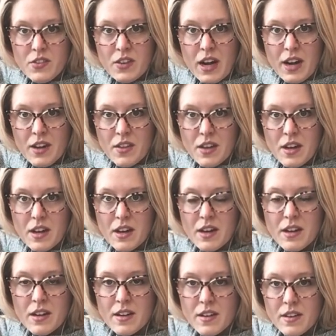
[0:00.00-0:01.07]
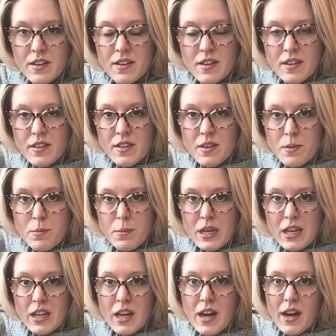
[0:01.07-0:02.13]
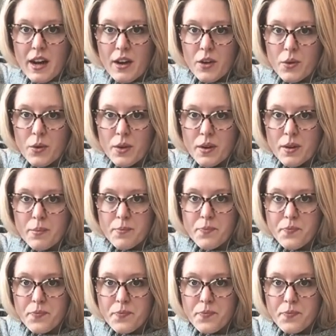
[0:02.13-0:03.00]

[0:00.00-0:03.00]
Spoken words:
kind of the midline or